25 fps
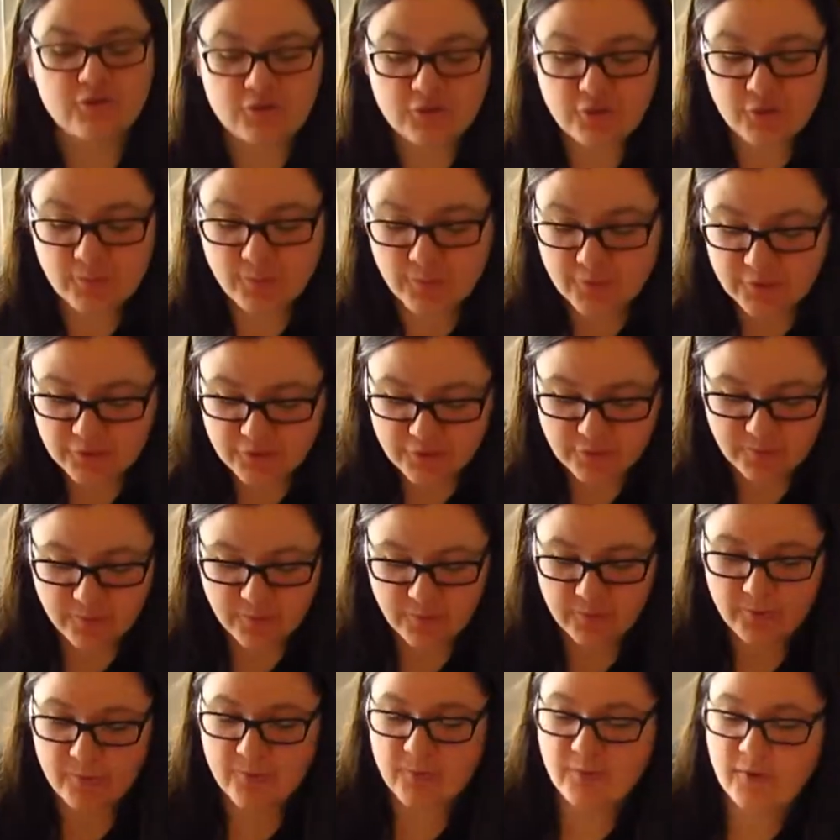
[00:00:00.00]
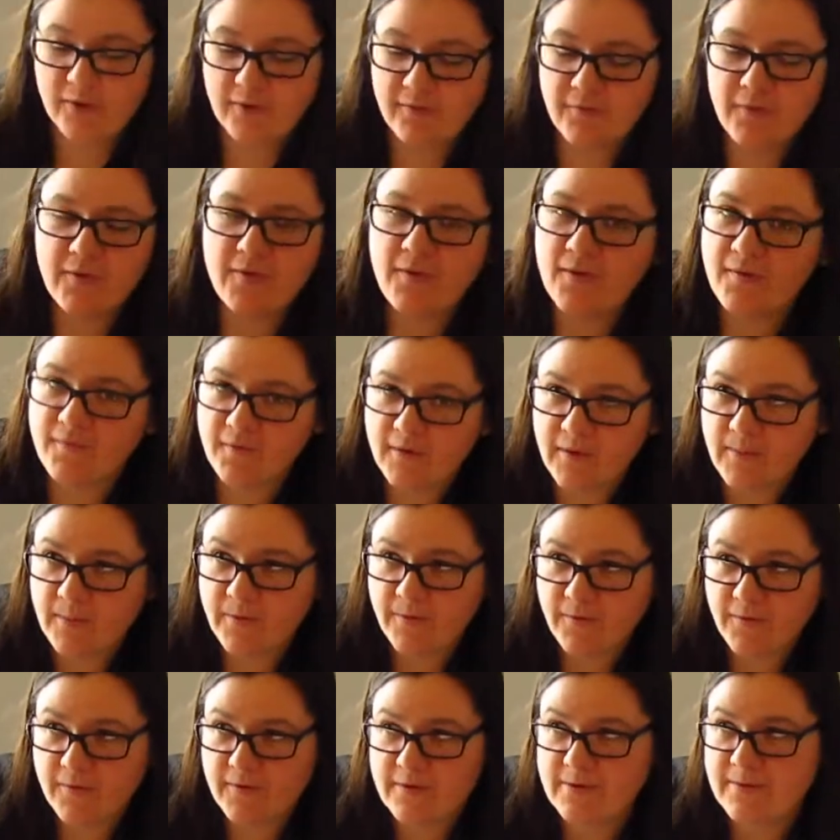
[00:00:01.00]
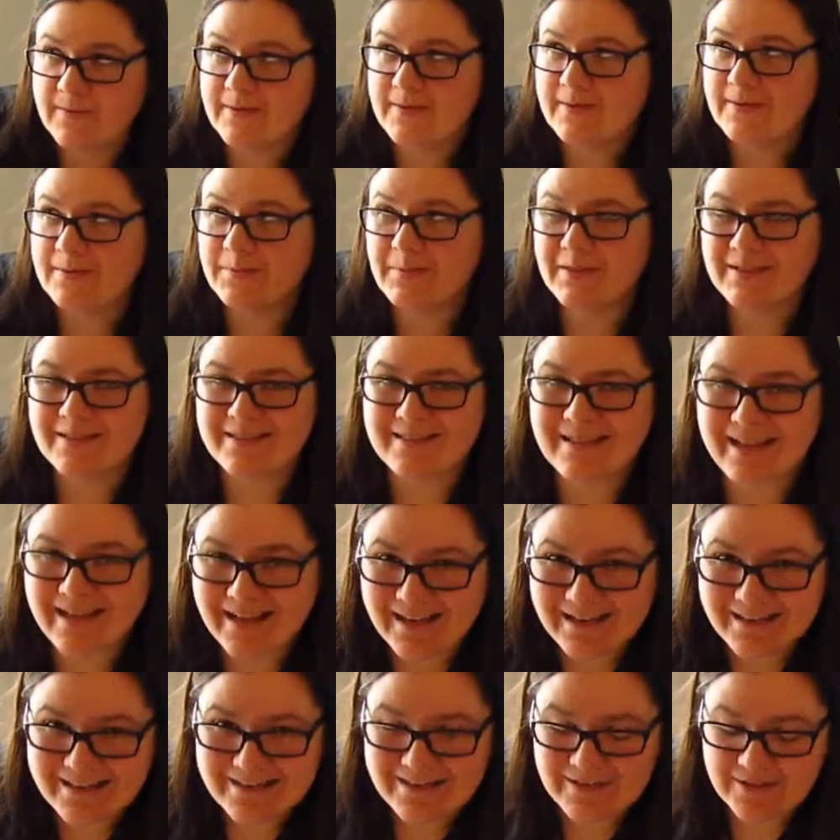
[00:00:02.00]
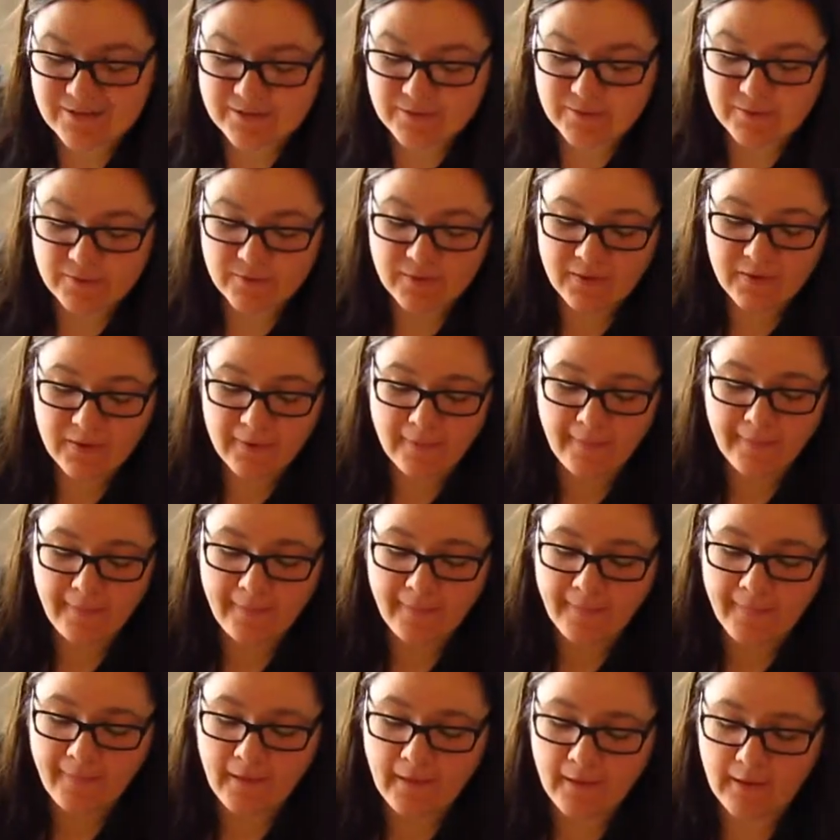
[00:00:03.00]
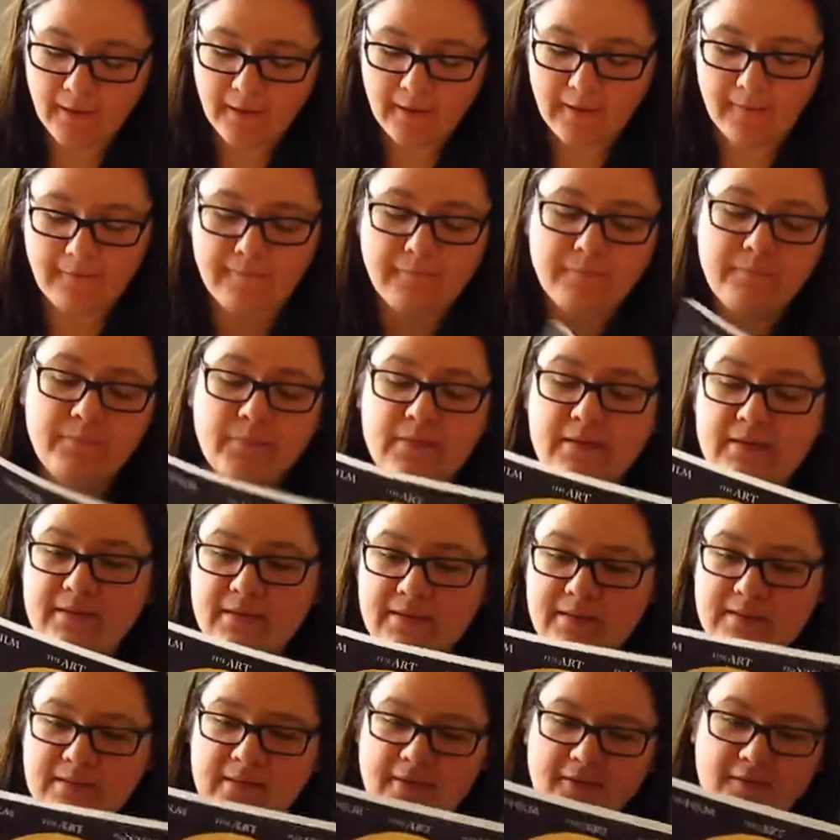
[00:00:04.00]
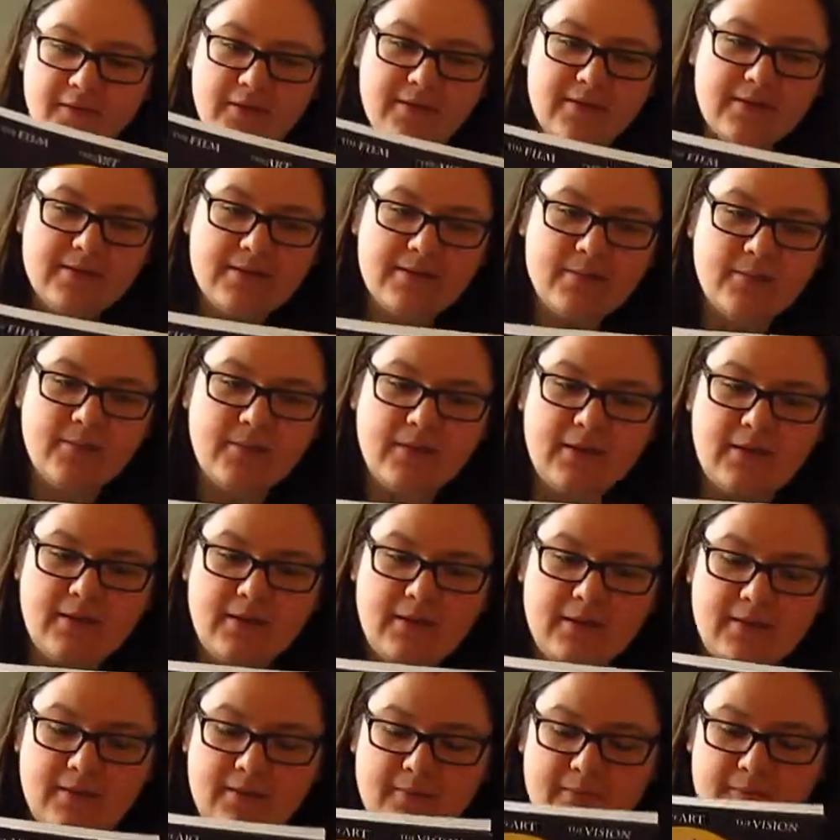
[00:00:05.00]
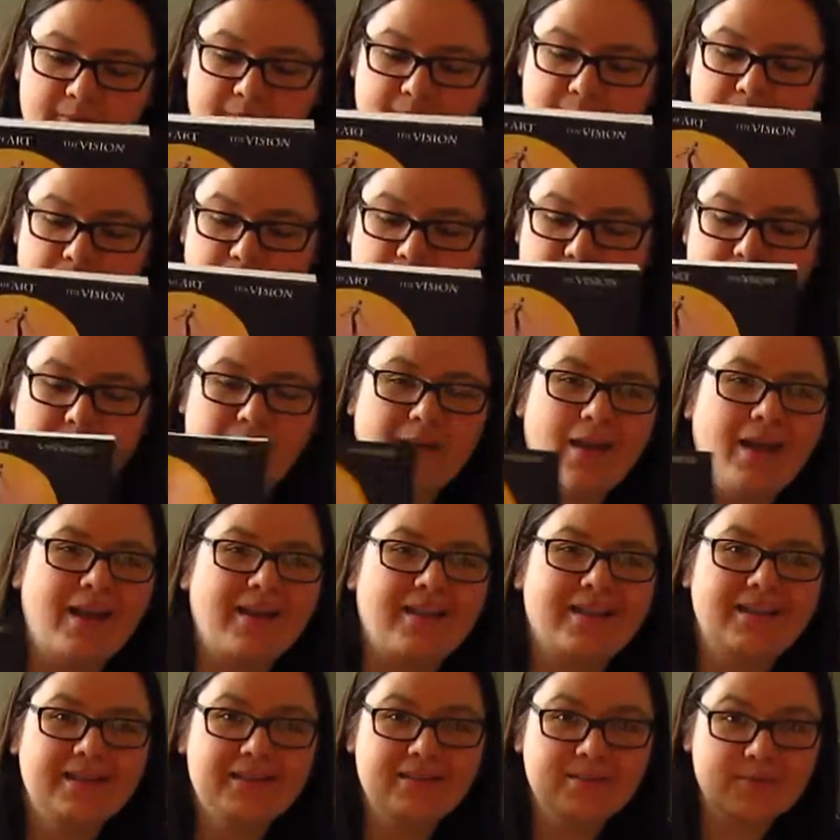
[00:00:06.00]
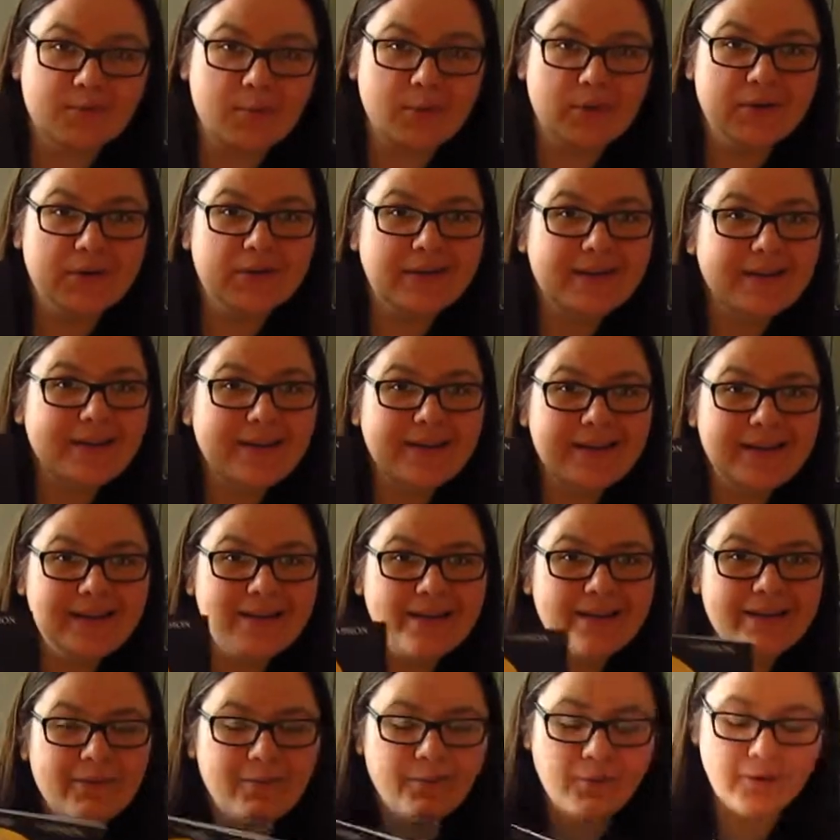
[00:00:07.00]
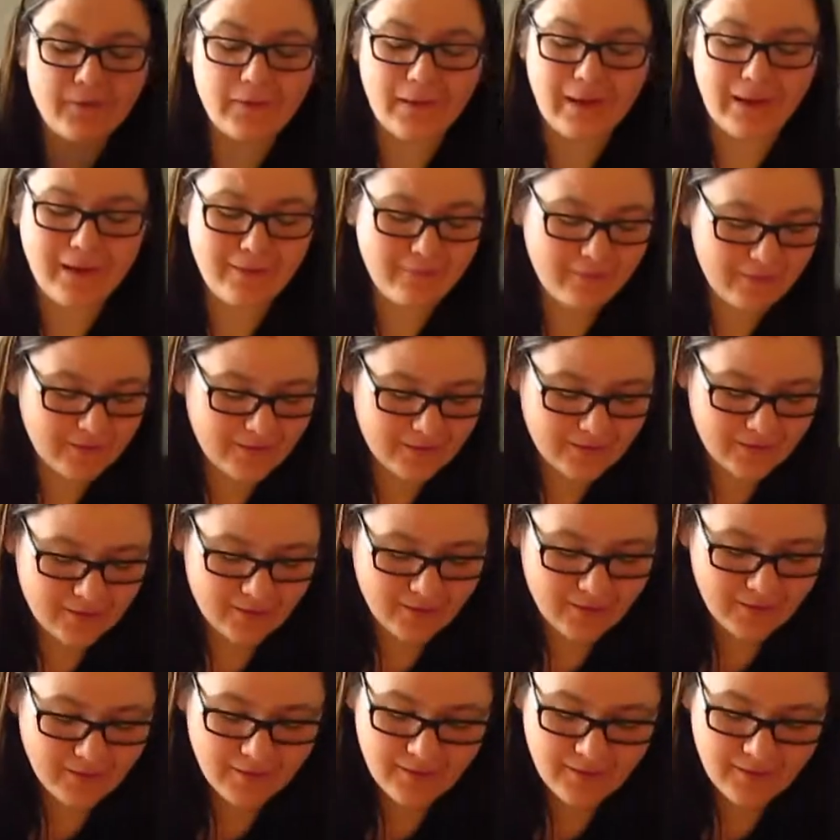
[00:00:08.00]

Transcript: Super, super cool. If you love Nightmare Before Christmas as much as I do, this is definitely something I think is worth getting and worth having.